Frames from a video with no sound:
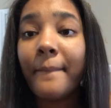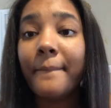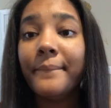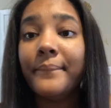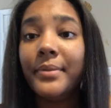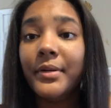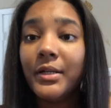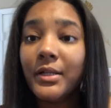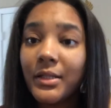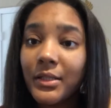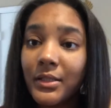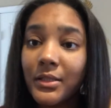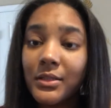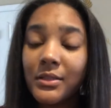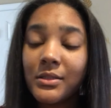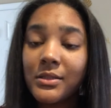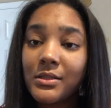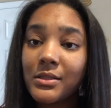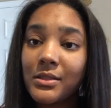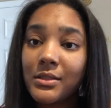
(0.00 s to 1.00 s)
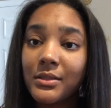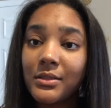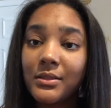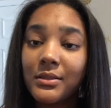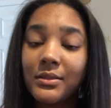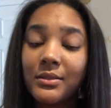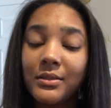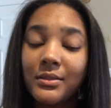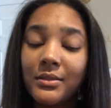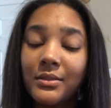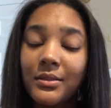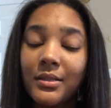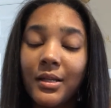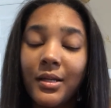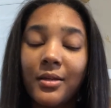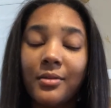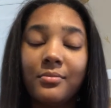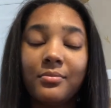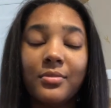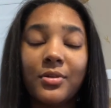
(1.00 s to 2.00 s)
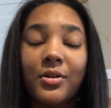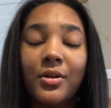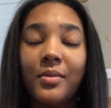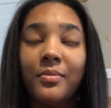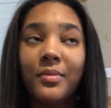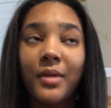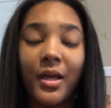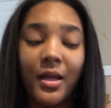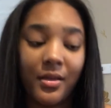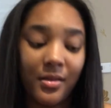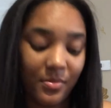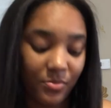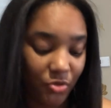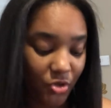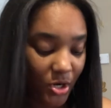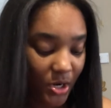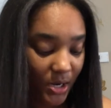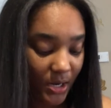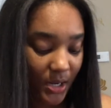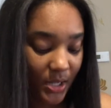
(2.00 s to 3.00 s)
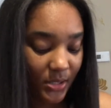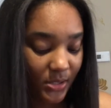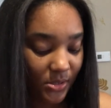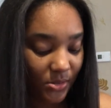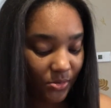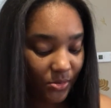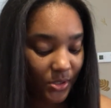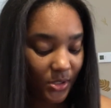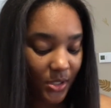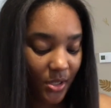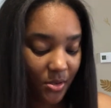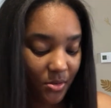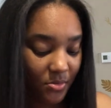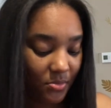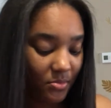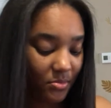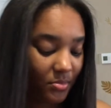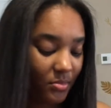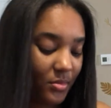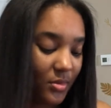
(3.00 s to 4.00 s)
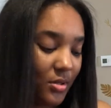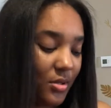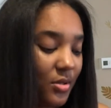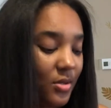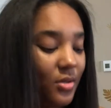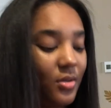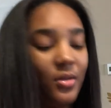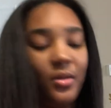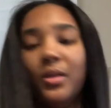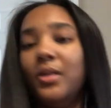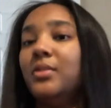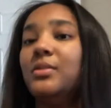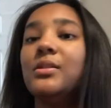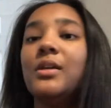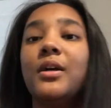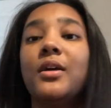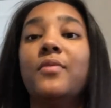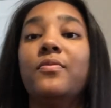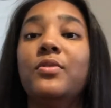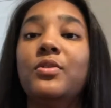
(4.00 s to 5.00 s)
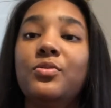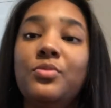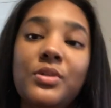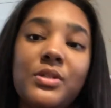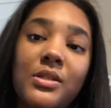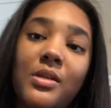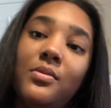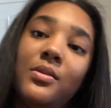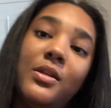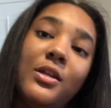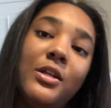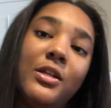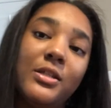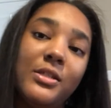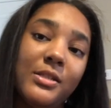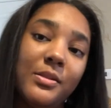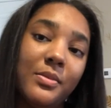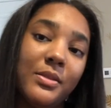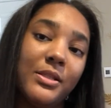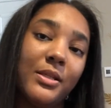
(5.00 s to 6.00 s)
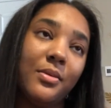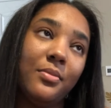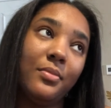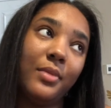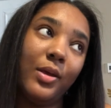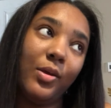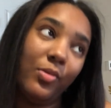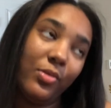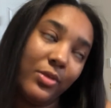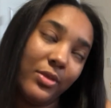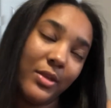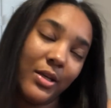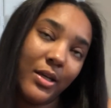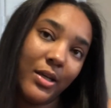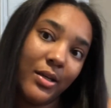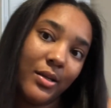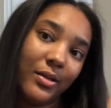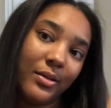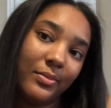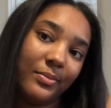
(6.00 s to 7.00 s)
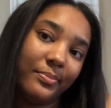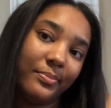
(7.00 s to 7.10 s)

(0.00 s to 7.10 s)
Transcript: But I'm trying not to. So he's like, if we do eat something, it needs to be something healthy.